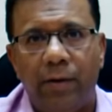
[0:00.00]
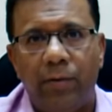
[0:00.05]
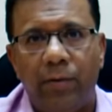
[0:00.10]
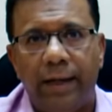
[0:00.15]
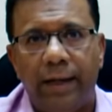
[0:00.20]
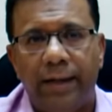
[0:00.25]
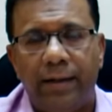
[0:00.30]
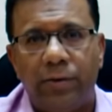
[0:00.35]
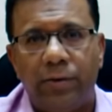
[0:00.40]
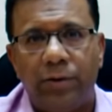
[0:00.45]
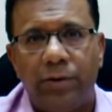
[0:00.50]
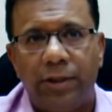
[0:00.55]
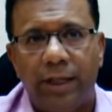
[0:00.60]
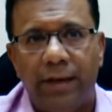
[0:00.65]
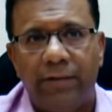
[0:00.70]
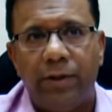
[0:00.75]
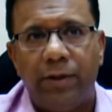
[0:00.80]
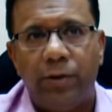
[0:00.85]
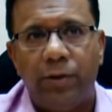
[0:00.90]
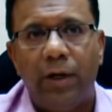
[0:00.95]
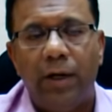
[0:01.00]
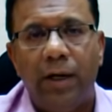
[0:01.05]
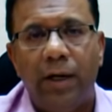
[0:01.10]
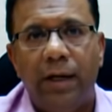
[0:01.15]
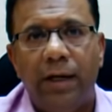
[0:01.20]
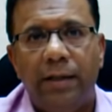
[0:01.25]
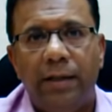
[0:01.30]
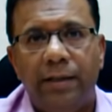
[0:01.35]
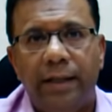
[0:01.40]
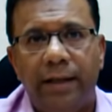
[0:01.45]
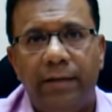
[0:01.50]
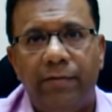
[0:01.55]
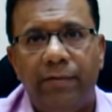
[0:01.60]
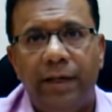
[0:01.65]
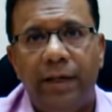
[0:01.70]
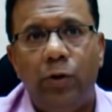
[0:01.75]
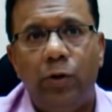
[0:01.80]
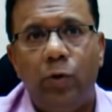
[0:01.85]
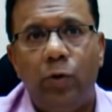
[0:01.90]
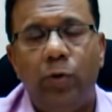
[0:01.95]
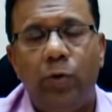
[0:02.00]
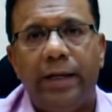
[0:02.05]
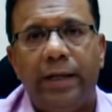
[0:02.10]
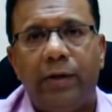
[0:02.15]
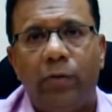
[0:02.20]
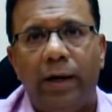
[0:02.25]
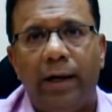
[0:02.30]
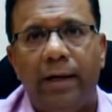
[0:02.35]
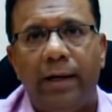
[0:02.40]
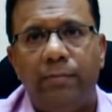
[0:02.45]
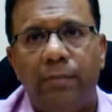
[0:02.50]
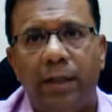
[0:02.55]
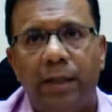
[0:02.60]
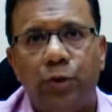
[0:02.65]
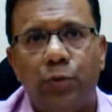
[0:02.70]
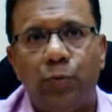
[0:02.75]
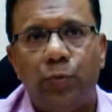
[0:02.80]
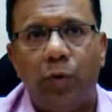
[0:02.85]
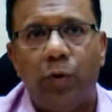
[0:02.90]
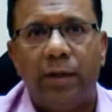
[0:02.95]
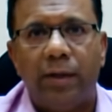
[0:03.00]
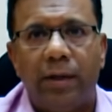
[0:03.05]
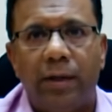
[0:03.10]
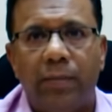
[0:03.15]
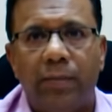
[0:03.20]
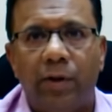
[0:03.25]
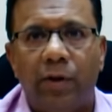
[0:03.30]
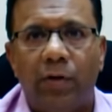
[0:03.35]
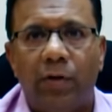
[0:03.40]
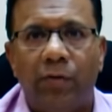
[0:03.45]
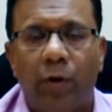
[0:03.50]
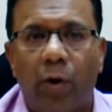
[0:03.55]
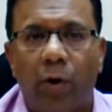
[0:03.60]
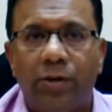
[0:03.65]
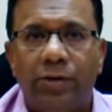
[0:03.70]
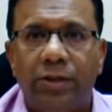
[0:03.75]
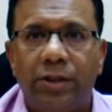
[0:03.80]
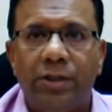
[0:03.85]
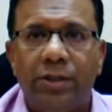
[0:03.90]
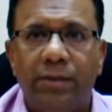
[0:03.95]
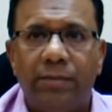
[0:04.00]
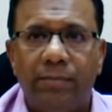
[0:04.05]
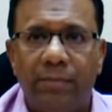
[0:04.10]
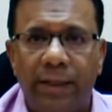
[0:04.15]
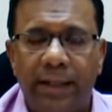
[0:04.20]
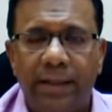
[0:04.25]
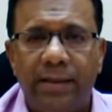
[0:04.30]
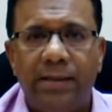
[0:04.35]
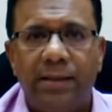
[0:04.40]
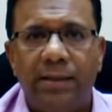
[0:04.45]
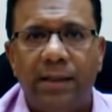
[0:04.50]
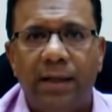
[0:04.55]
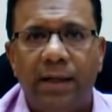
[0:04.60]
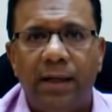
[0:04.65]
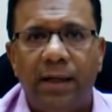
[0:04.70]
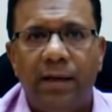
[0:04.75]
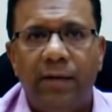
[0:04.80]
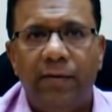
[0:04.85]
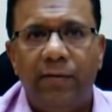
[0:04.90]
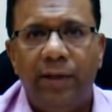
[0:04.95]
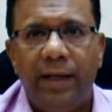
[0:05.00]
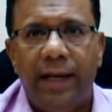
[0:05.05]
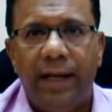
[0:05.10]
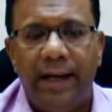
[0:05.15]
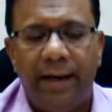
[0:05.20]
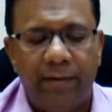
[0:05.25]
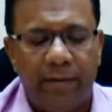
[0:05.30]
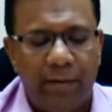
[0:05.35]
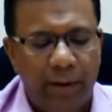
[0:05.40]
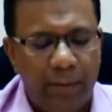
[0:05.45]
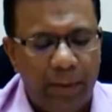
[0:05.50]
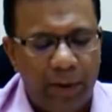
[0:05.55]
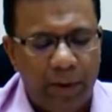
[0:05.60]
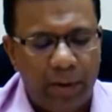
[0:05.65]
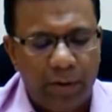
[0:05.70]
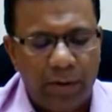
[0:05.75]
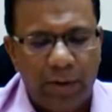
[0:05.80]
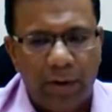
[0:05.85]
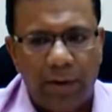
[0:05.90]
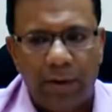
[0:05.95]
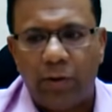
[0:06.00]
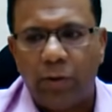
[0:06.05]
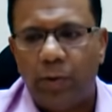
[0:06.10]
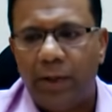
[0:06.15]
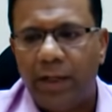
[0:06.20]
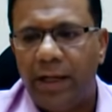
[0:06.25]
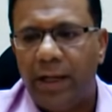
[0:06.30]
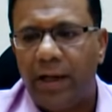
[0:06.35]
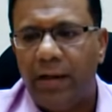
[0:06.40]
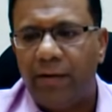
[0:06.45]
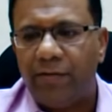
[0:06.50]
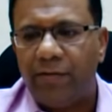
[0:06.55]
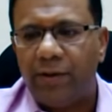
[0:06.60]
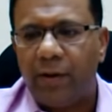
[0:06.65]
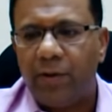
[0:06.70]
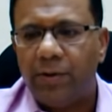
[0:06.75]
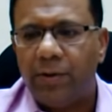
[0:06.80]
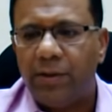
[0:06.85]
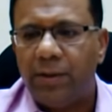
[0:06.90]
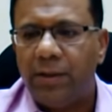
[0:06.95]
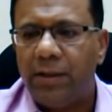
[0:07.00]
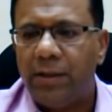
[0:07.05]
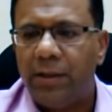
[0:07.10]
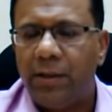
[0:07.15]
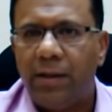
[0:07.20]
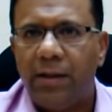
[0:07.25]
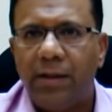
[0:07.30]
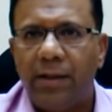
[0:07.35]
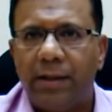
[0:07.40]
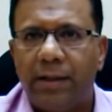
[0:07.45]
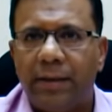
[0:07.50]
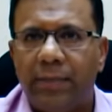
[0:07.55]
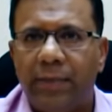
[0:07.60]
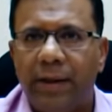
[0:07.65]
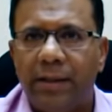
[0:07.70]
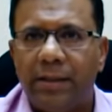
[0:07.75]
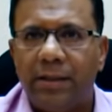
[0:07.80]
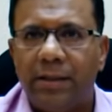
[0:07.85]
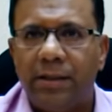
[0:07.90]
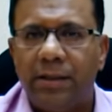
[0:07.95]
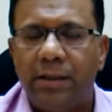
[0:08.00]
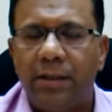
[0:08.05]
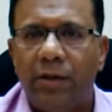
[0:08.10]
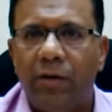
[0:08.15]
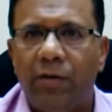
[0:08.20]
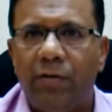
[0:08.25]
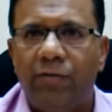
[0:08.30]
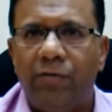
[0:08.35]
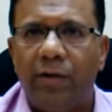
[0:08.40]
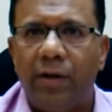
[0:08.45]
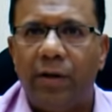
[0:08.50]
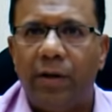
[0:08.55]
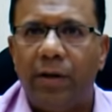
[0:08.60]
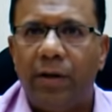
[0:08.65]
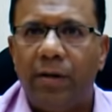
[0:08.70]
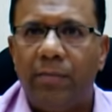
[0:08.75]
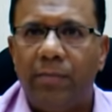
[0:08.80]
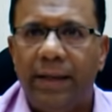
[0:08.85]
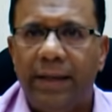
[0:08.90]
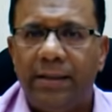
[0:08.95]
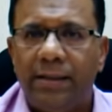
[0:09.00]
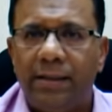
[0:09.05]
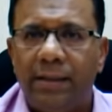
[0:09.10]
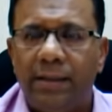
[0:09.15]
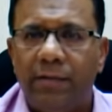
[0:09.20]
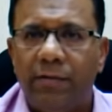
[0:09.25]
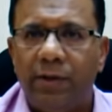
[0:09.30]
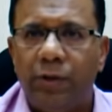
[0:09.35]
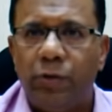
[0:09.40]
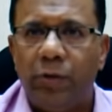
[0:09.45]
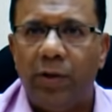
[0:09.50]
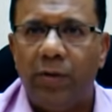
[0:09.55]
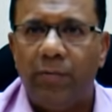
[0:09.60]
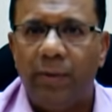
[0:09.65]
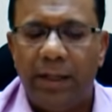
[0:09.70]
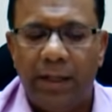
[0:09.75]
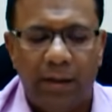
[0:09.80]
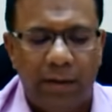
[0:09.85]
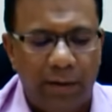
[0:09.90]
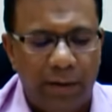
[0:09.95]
would like to share with you that we do require much more number of oxygen beds. We have about 2,500 capacity of beds which we have made